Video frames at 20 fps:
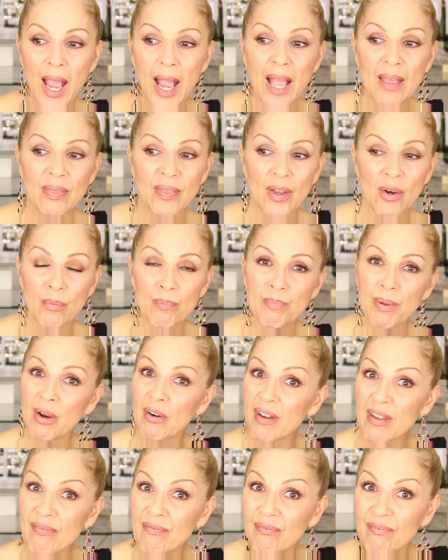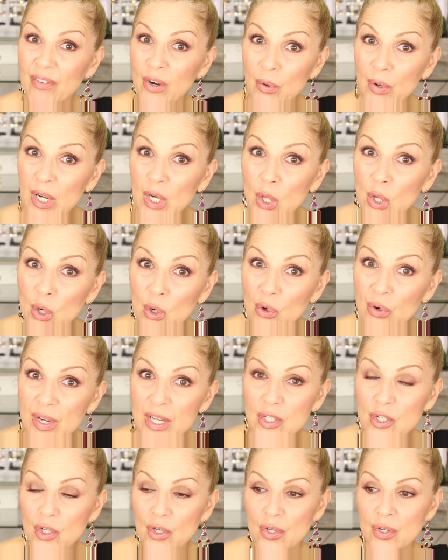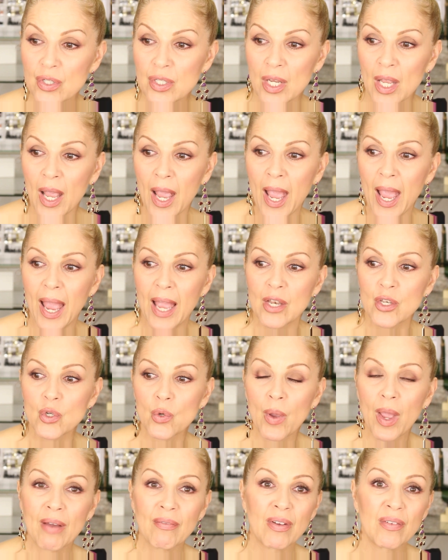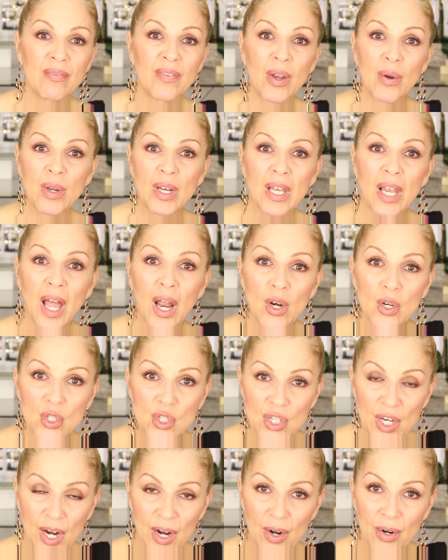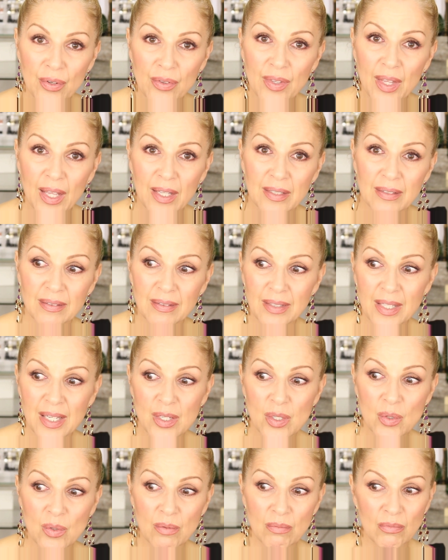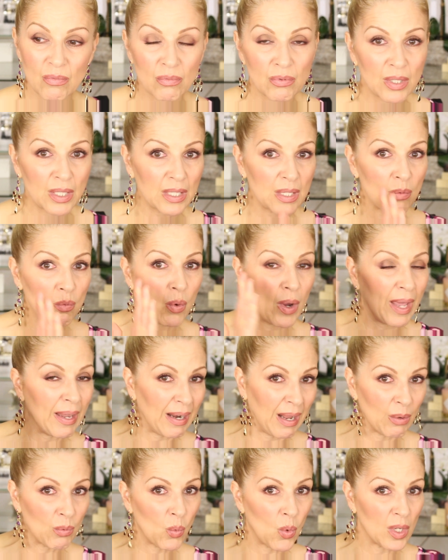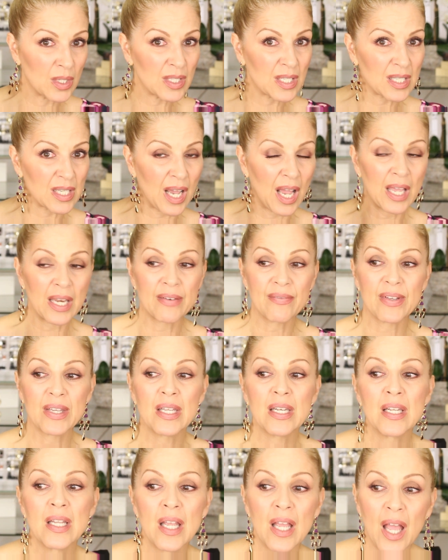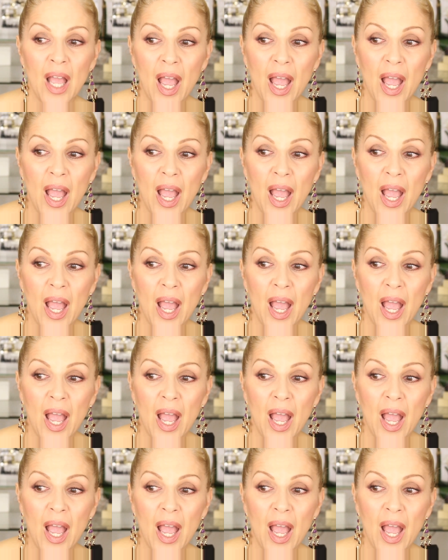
and they're very furry little creatures and you have a very large yard that is really wet on one side of it